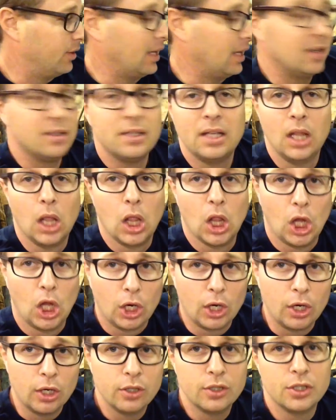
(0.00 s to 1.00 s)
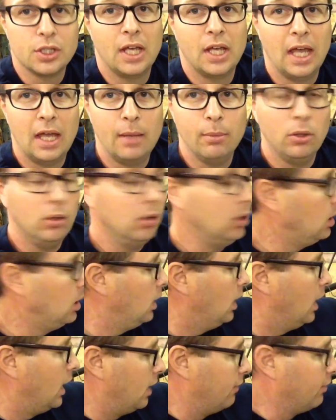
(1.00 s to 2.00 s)
That is a large cable,
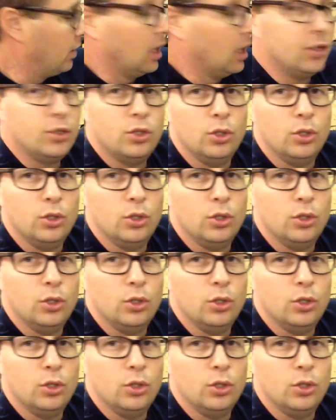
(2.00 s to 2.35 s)
and I've got